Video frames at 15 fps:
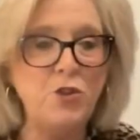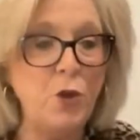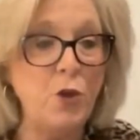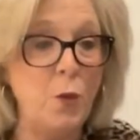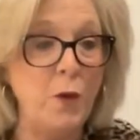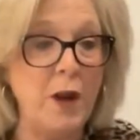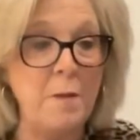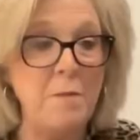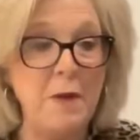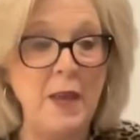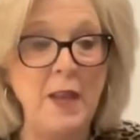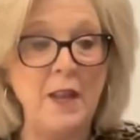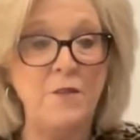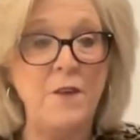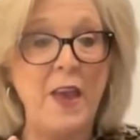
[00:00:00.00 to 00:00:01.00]
you what I
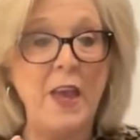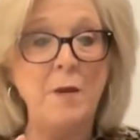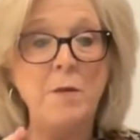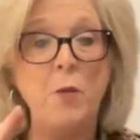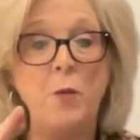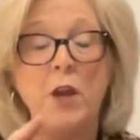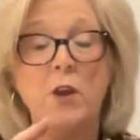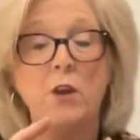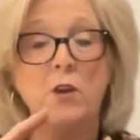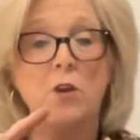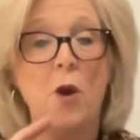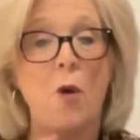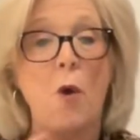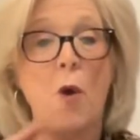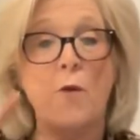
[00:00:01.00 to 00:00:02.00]
mean. If Amy, we could
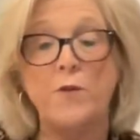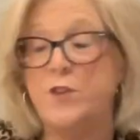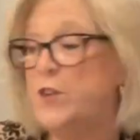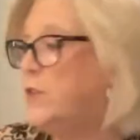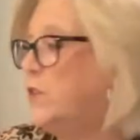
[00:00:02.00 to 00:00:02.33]
go over to the